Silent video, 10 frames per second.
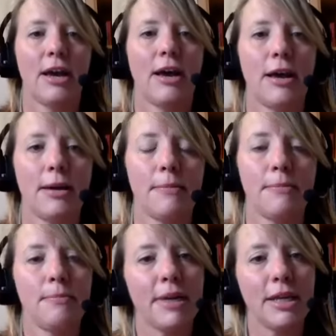
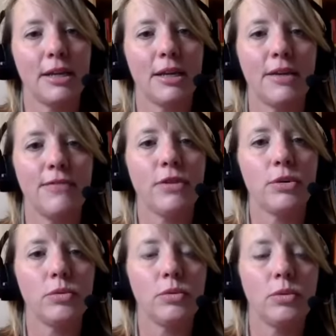But if
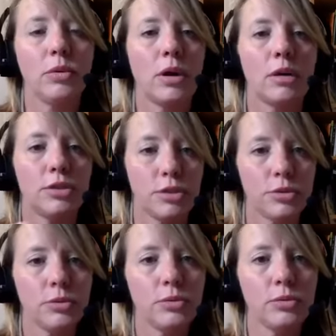you
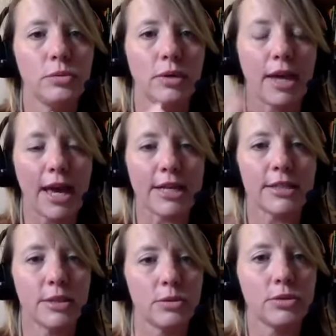do
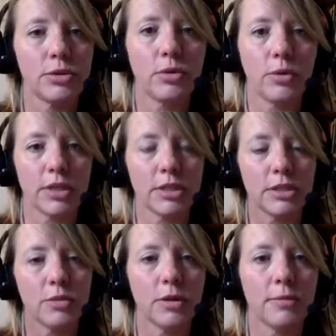ask those two
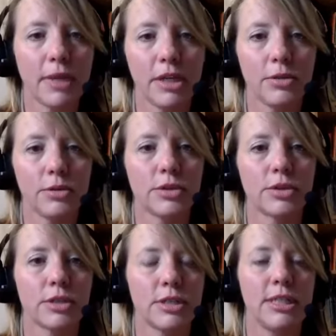questions, what do my
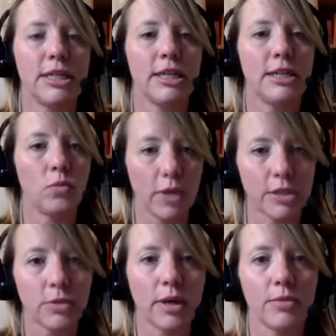users need and what
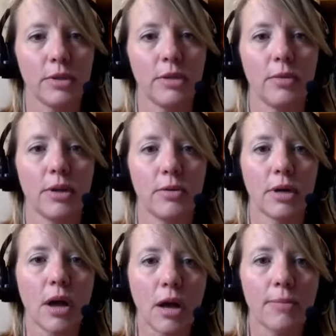do I really want to
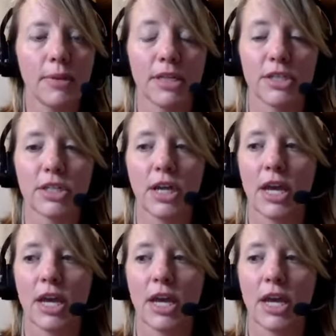accomplish?